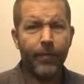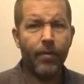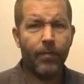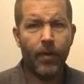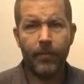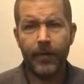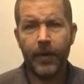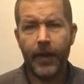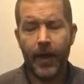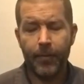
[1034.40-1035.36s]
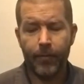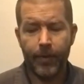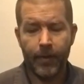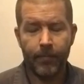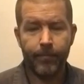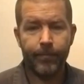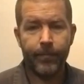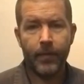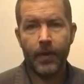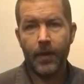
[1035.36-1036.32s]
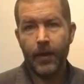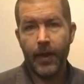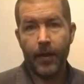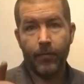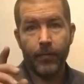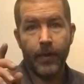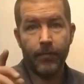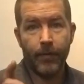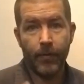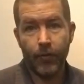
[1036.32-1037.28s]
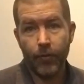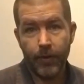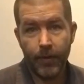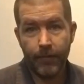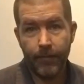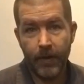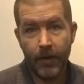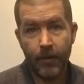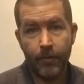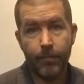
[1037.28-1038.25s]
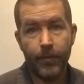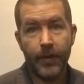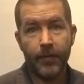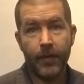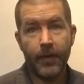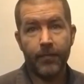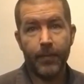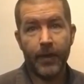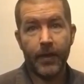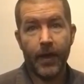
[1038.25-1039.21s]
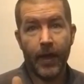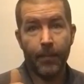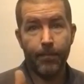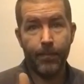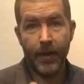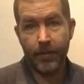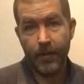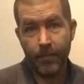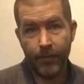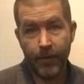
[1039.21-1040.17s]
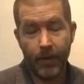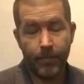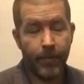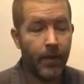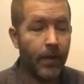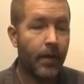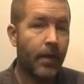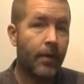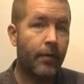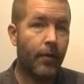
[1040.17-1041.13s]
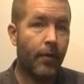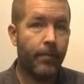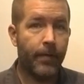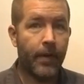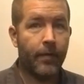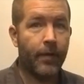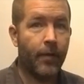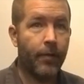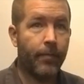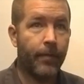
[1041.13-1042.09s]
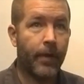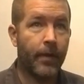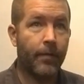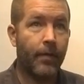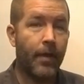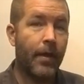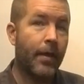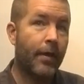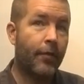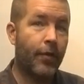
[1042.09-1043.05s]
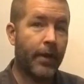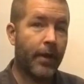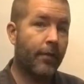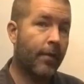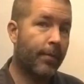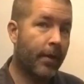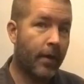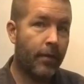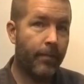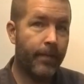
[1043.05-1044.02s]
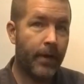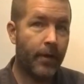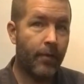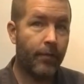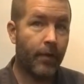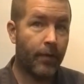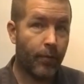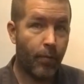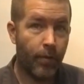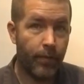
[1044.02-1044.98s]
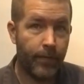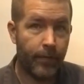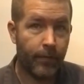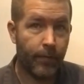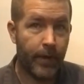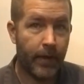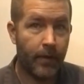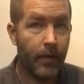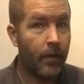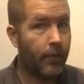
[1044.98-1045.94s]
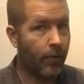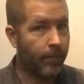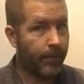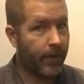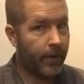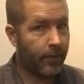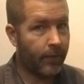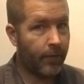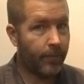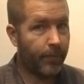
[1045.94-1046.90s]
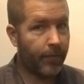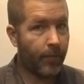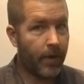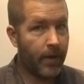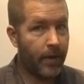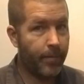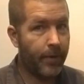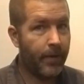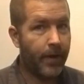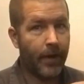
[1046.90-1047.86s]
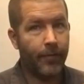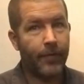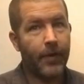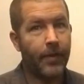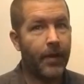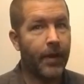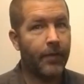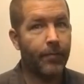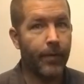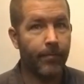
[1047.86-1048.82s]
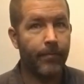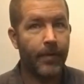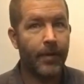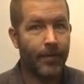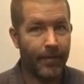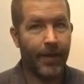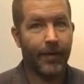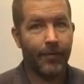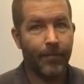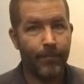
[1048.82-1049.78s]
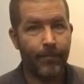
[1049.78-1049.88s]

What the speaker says: overall, very happy with it. Now, if you enjoyed this video, please leave me a big thumbs up. Don't forget to tell your friends. Check out some of the other videos on the corner of the screen. Don't forget to subscribe, and I'll see you in the next one. Thanks.